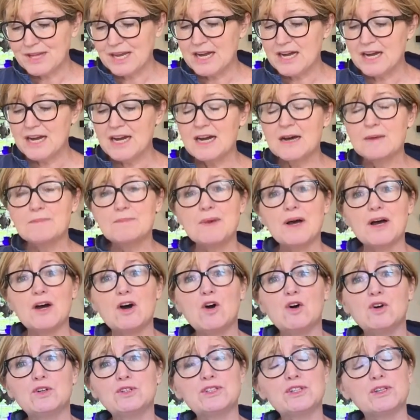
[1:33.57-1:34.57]

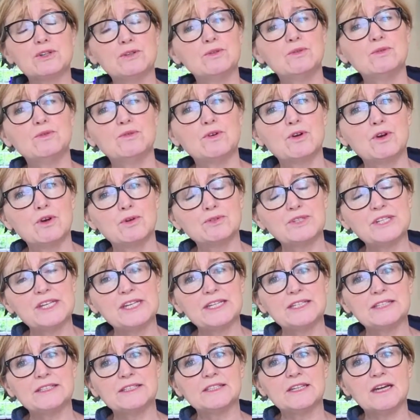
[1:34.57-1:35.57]
Also goes
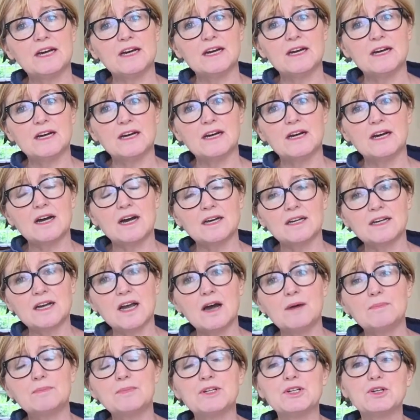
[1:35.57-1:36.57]
in a
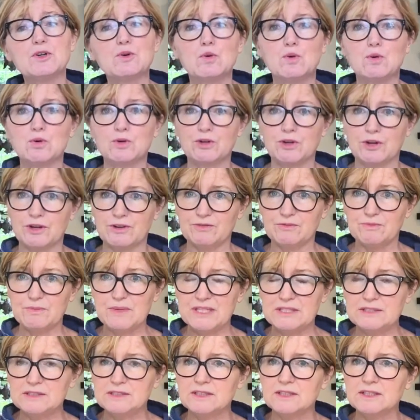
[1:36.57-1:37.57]
cup and a quarter of
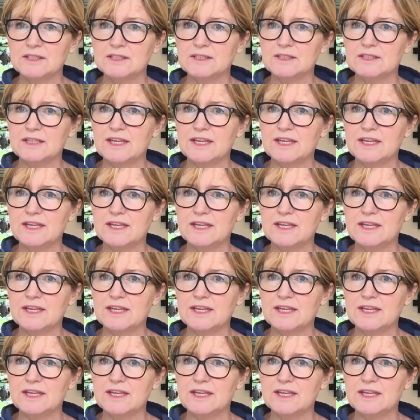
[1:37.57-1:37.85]
milk.